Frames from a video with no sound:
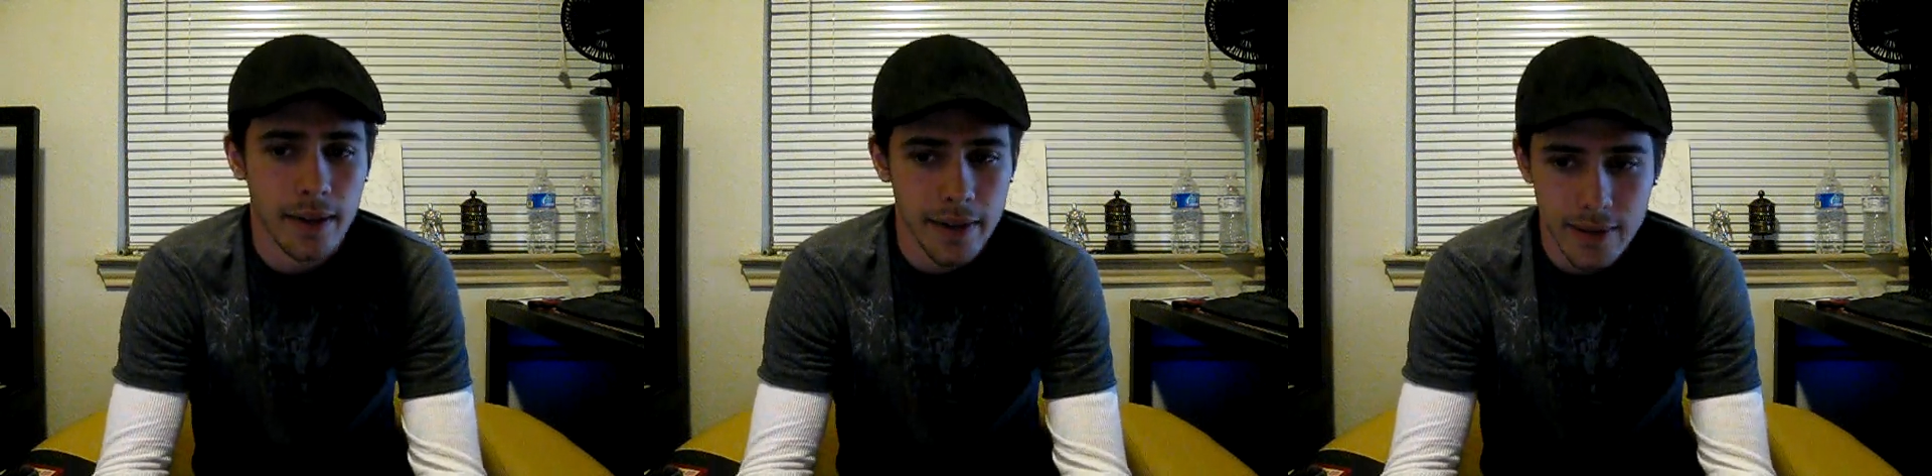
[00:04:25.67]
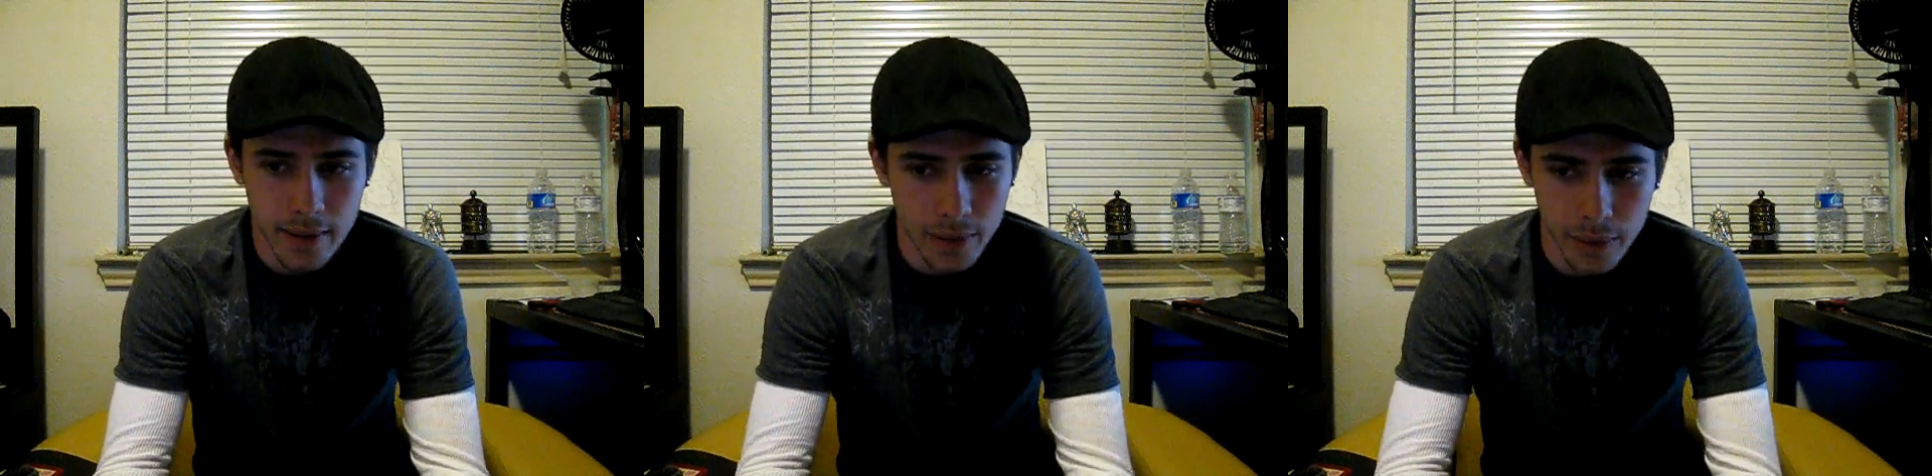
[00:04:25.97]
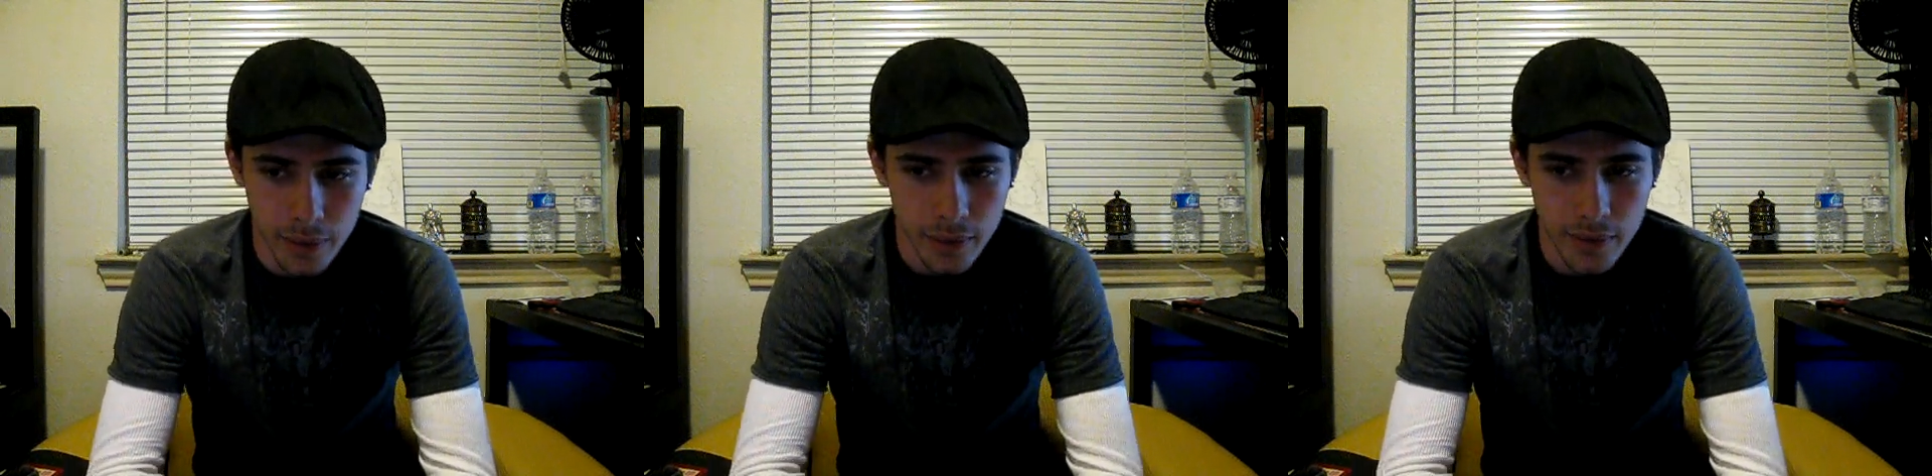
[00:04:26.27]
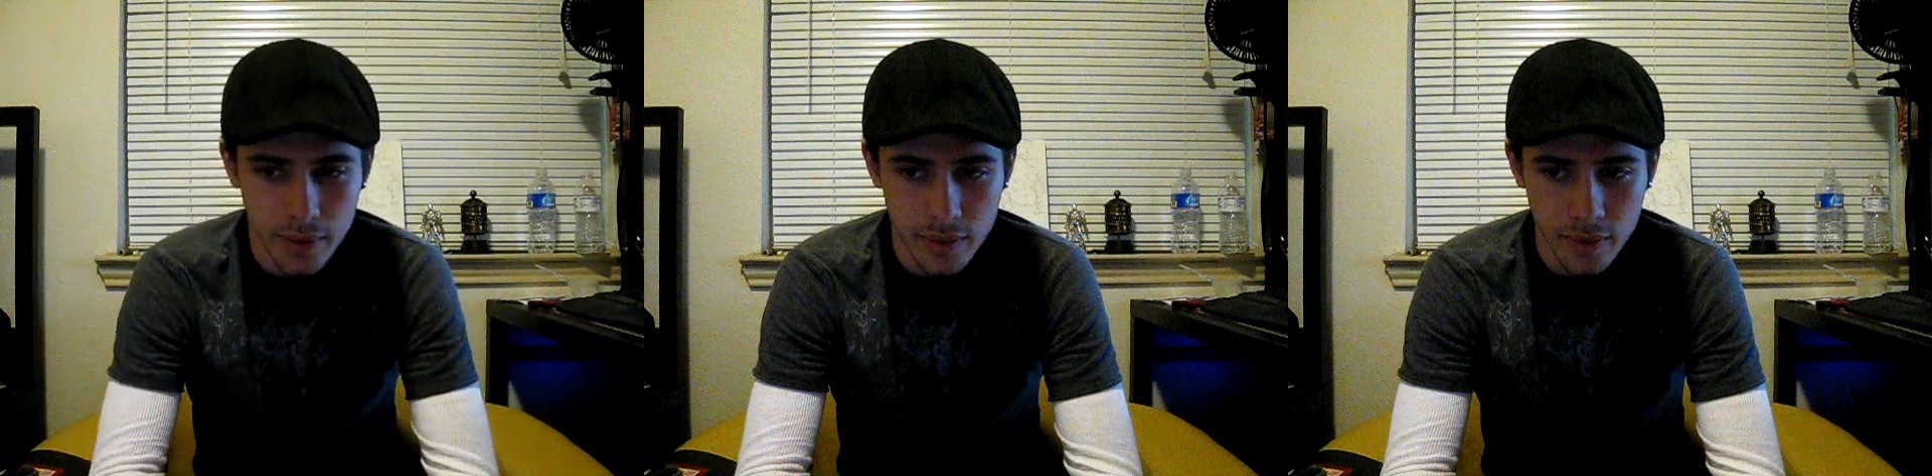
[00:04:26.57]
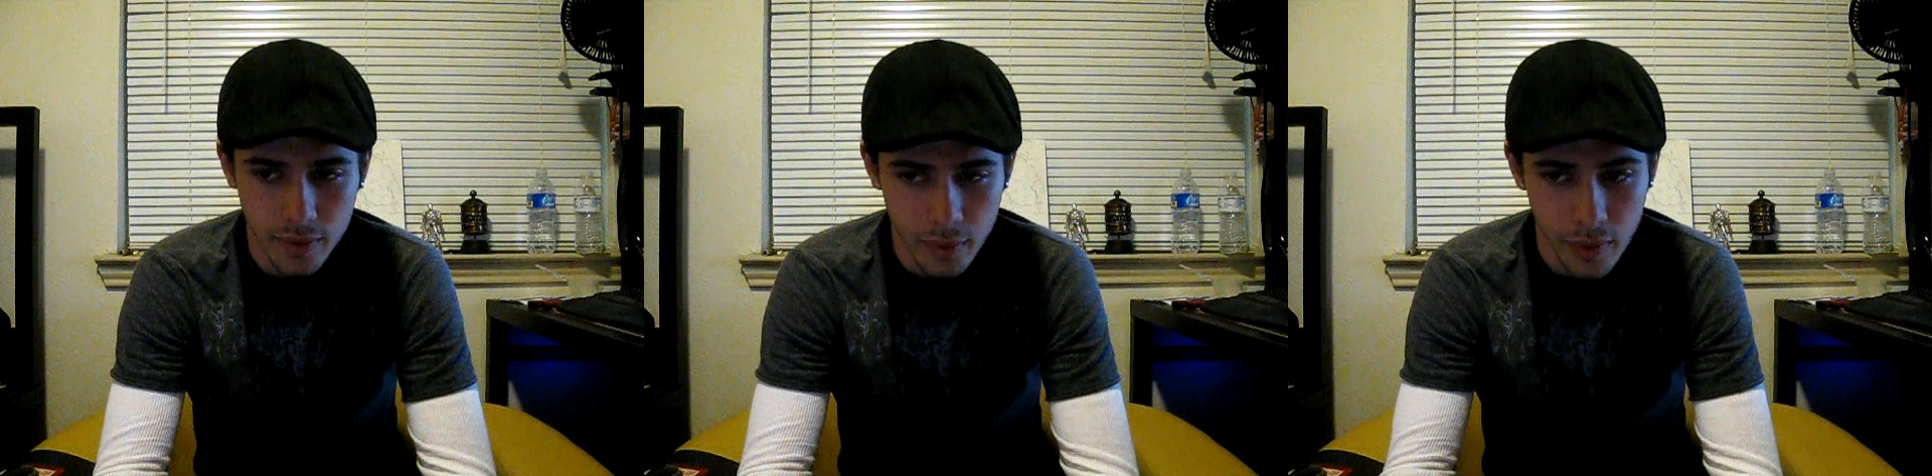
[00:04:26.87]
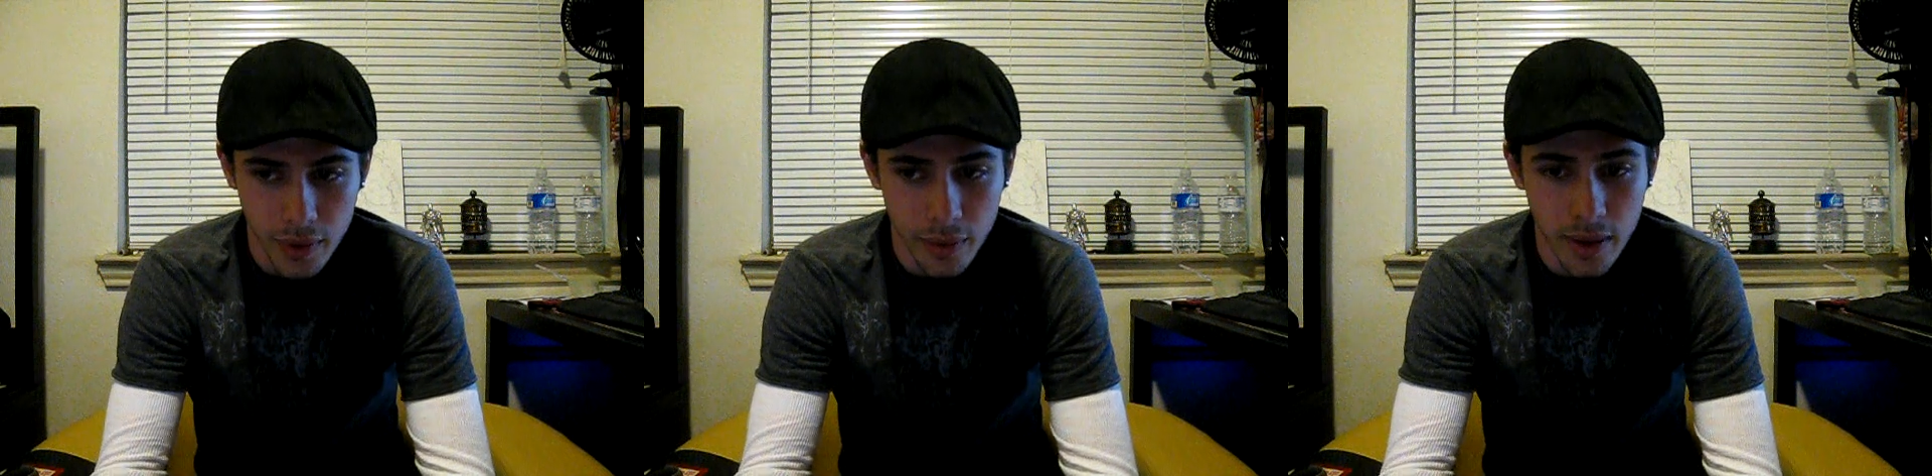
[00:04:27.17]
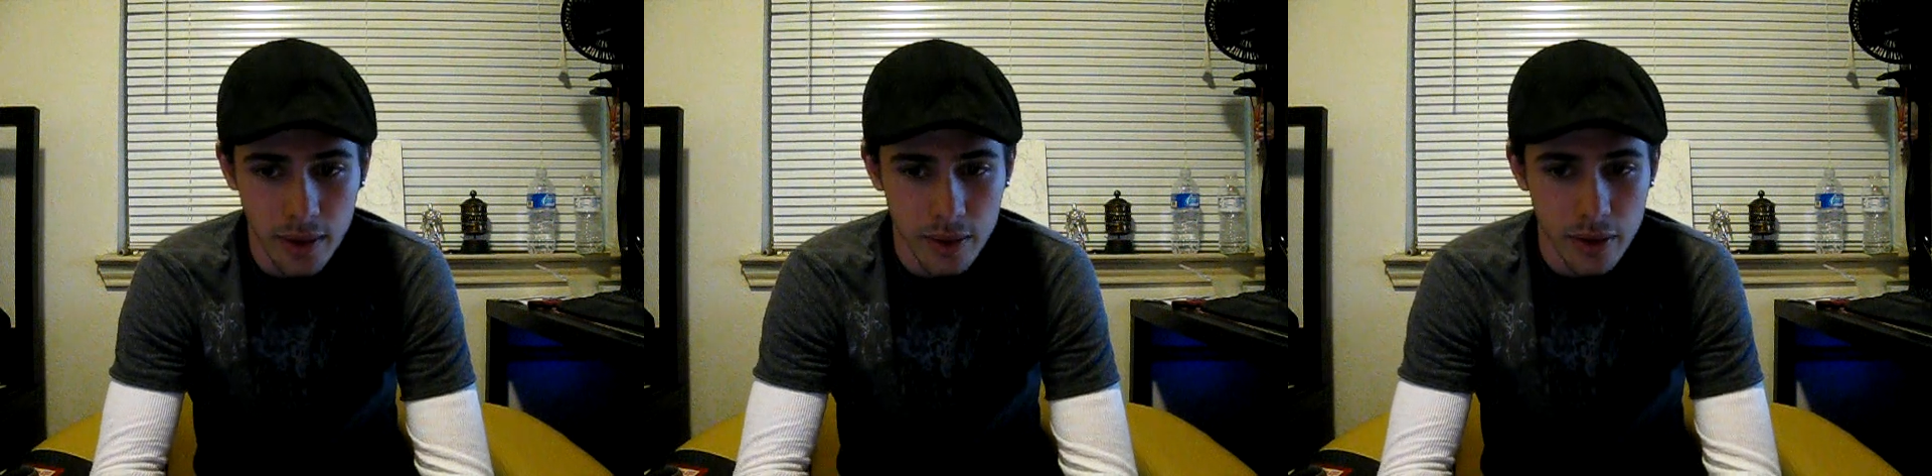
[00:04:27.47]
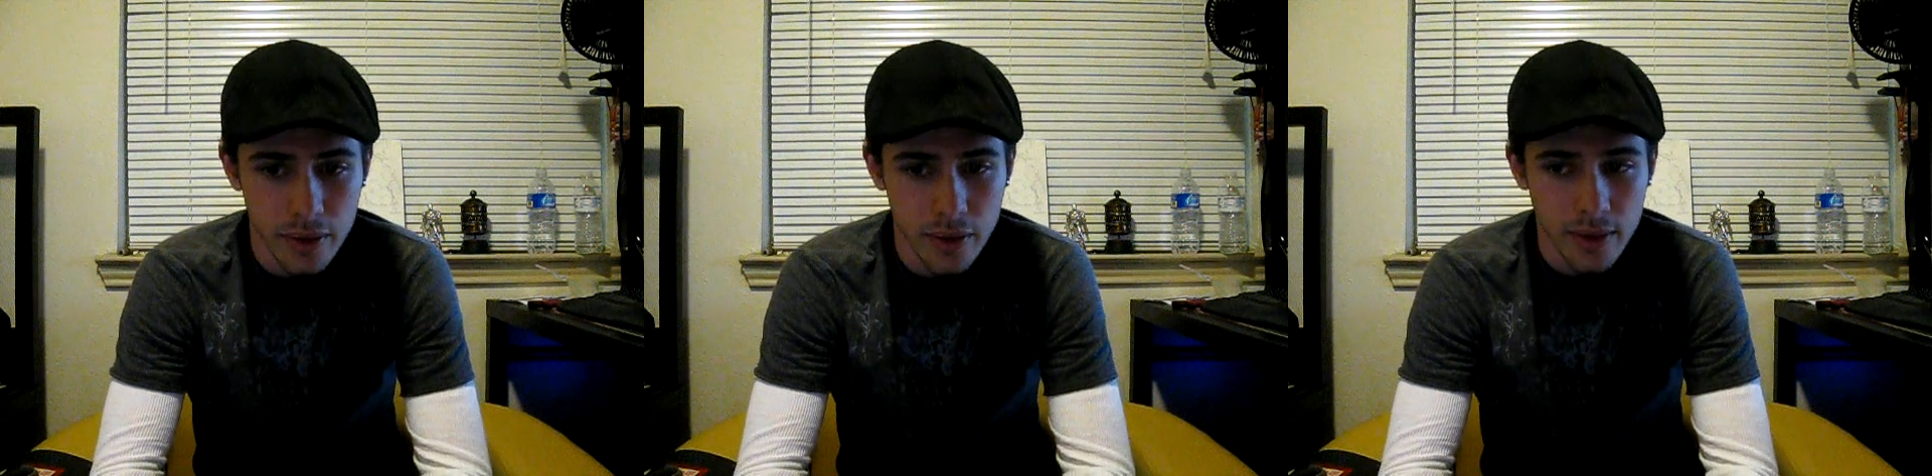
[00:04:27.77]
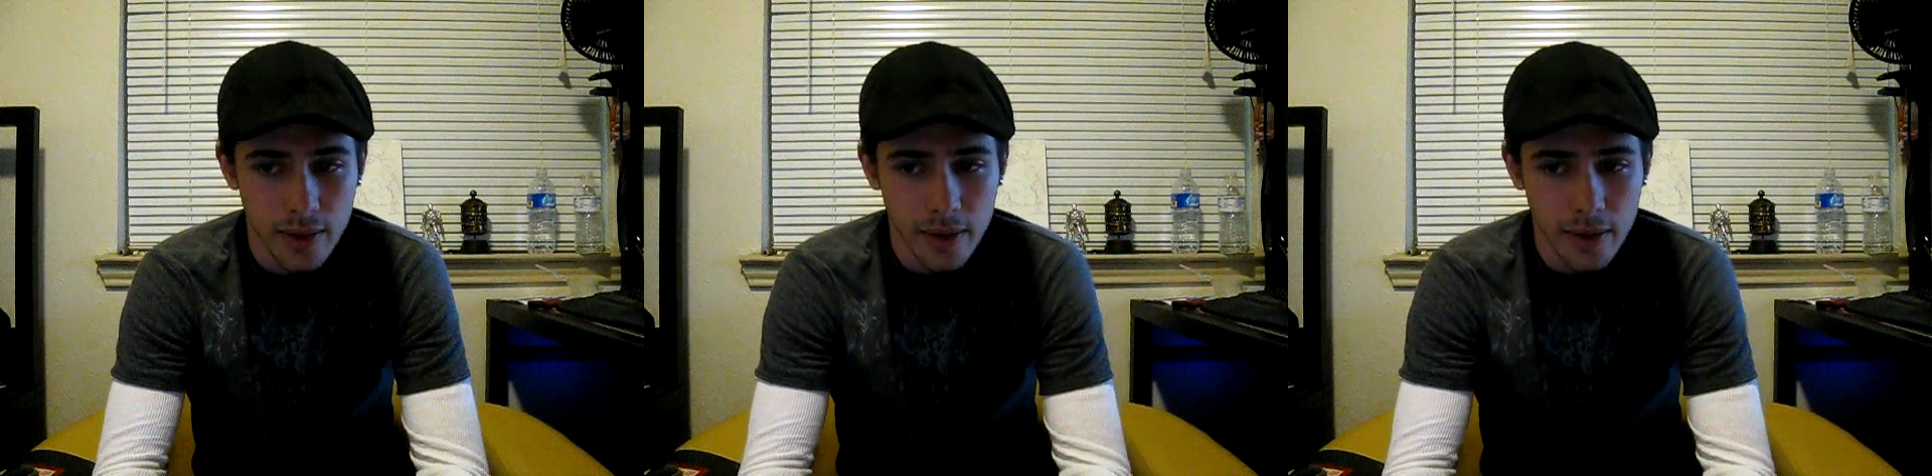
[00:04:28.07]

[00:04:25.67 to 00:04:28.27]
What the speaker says: This includes with your knowledge